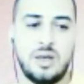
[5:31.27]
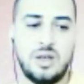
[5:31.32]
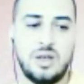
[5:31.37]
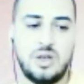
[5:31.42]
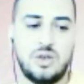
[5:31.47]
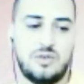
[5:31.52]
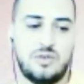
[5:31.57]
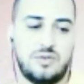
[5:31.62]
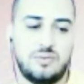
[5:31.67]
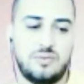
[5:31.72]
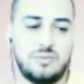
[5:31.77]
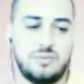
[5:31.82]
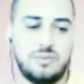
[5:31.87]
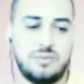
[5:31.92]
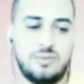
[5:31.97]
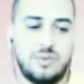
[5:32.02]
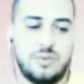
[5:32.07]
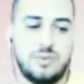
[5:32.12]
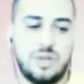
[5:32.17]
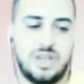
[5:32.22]

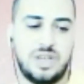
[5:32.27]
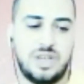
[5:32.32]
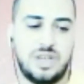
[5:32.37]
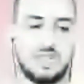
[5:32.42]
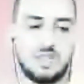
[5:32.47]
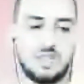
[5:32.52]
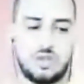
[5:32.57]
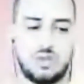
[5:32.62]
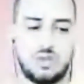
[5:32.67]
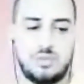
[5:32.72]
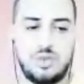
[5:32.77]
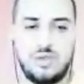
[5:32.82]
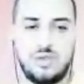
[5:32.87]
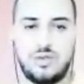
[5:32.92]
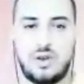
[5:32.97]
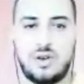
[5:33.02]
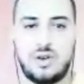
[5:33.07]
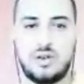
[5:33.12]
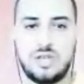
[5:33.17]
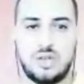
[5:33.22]
we're going to assume you've
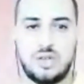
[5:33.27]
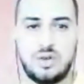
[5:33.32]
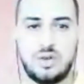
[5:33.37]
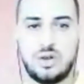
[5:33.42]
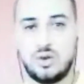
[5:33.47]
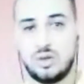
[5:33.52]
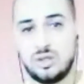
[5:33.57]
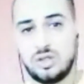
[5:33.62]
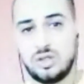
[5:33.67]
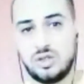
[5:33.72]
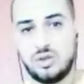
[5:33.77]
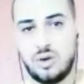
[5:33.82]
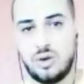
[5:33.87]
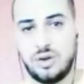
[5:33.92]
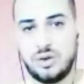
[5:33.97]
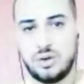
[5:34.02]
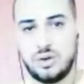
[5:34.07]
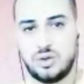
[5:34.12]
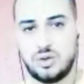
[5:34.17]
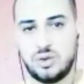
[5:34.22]
already recorded 1 or
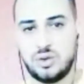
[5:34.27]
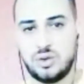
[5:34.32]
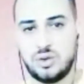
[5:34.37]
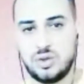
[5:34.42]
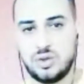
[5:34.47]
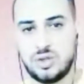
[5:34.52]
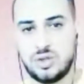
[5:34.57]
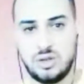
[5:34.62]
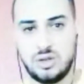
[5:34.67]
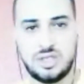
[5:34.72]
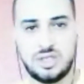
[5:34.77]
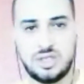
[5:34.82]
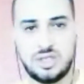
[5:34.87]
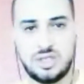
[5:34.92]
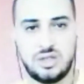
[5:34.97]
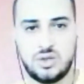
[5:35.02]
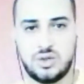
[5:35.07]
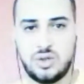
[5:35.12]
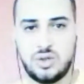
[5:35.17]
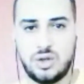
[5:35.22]
2 songs in a
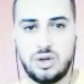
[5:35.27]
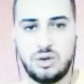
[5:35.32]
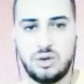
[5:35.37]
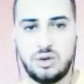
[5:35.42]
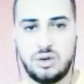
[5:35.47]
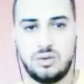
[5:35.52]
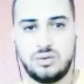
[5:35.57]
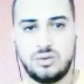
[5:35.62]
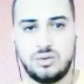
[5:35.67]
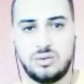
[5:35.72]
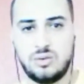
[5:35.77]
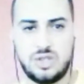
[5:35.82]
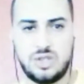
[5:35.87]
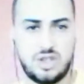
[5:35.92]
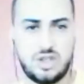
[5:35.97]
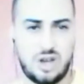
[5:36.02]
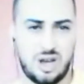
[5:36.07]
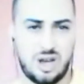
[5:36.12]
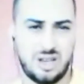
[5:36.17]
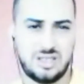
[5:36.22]
studio, which
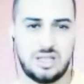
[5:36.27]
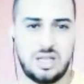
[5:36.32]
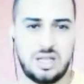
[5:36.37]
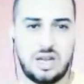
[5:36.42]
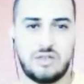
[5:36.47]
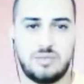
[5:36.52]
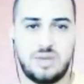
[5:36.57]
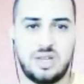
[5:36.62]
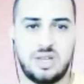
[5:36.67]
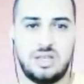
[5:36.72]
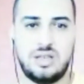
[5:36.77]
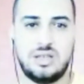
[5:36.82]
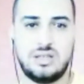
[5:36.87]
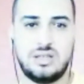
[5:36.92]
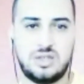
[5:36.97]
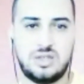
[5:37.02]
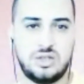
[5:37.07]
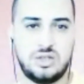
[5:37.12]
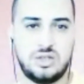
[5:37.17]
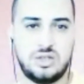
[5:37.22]
costs a lot of money, and you
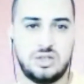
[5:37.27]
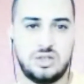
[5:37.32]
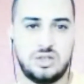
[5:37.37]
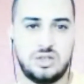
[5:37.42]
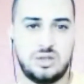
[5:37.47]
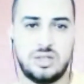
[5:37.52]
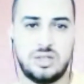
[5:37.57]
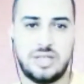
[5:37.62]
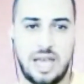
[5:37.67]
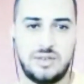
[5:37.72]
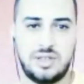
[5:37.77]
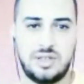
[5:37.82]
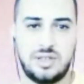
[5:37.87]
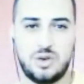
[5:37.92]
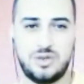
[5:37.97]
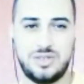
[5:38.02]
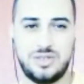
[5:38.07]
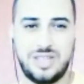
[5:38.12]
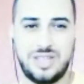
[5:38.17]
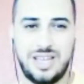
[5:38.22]
don't have any more of
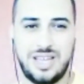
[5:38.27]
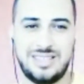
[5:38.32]
that.